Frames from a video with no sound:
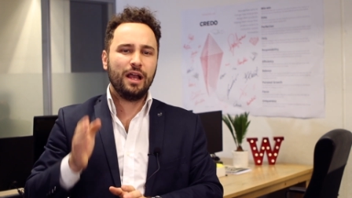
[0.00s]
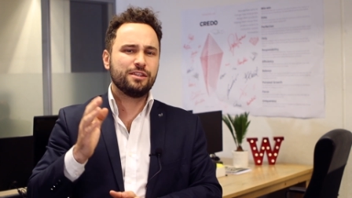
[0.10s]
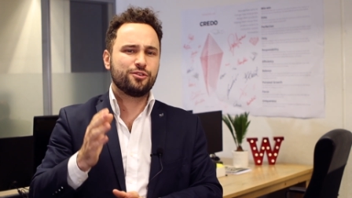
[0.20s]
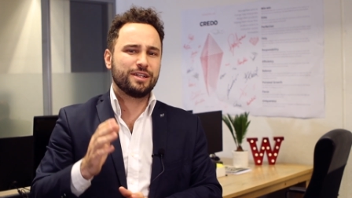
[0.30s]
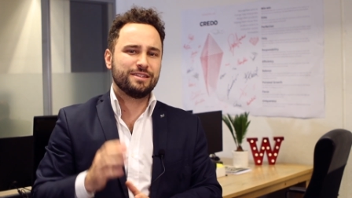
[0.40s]

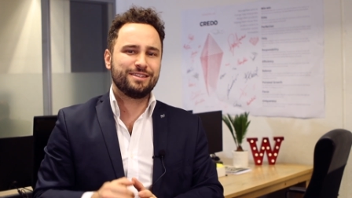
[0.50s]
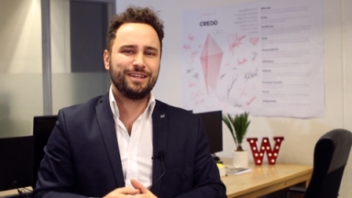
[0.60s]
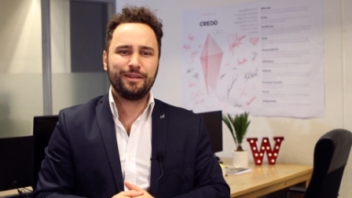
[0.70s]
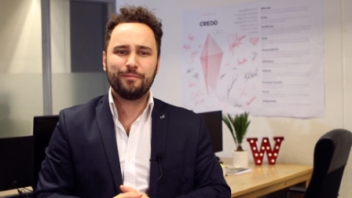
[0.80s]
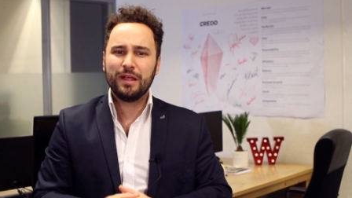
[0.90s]
As you can
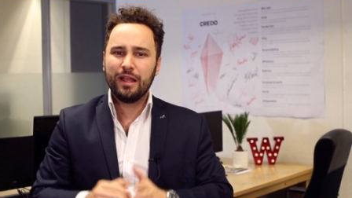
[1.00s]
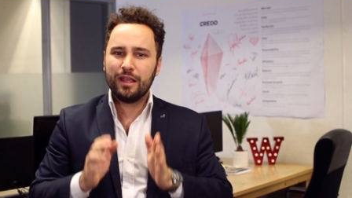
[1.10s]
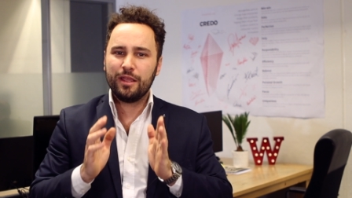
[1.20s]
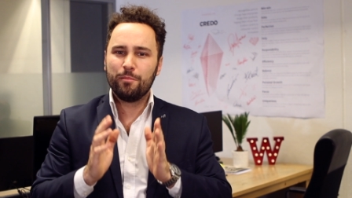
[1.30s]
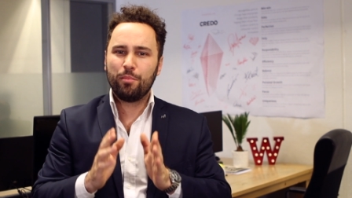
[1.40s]
see,
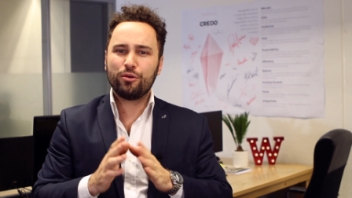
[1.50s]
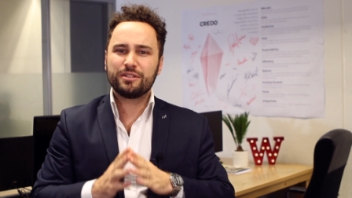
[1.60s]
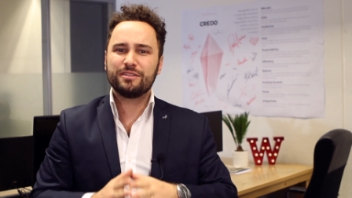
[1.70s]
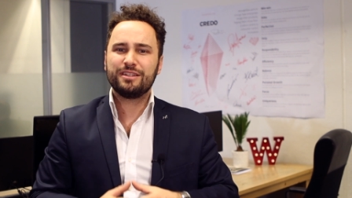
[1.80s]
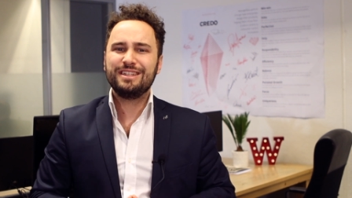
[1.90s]

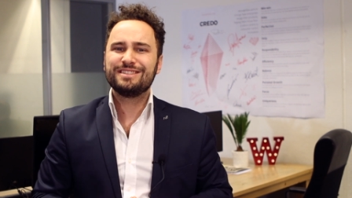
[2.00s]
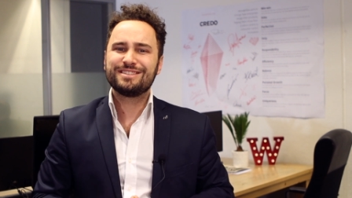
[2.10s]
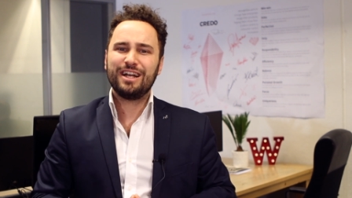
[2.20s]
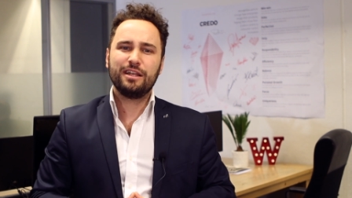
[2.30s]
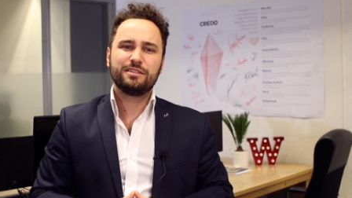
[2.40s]
important
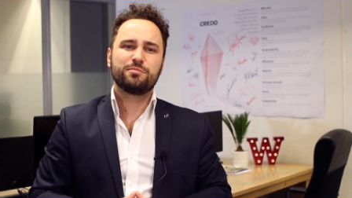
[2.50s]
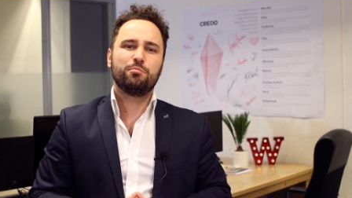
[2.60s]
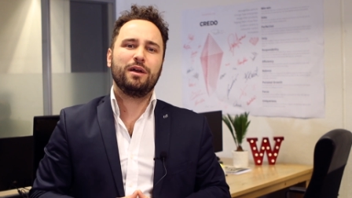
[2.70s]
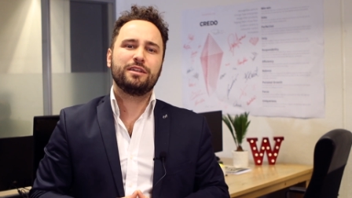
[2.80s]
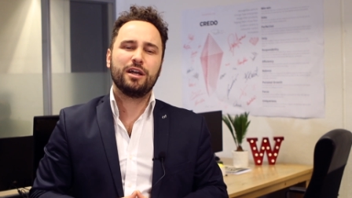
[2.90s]
insights
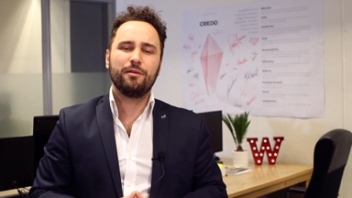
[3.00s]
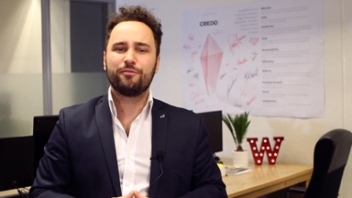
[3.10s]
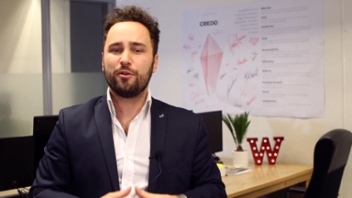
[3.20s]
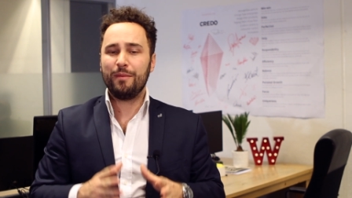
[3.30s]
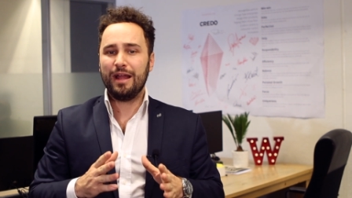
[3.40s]
might
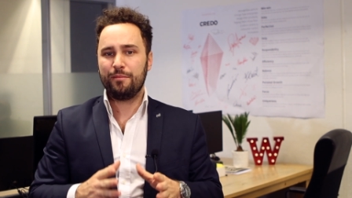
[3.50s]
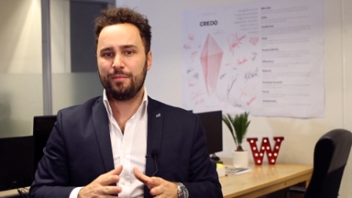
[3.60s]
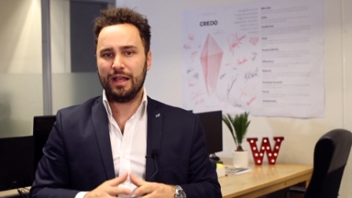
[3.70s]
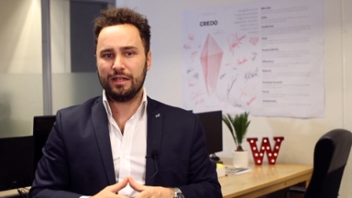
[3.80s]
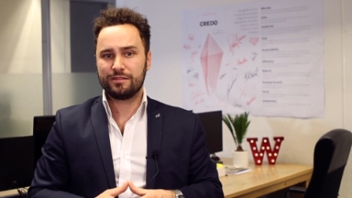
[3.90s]
come from
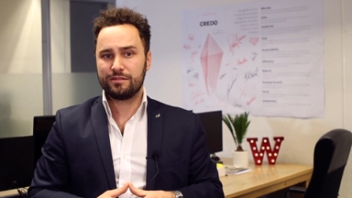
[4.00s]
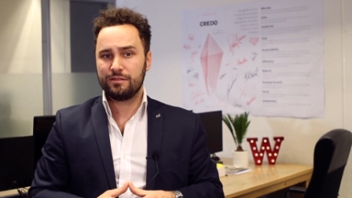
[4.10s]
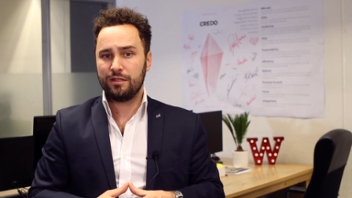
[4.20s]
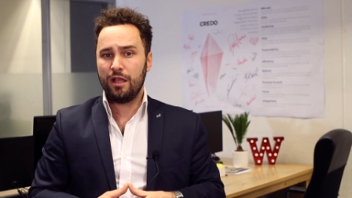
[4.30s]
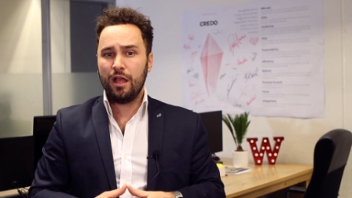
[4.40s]
NPS.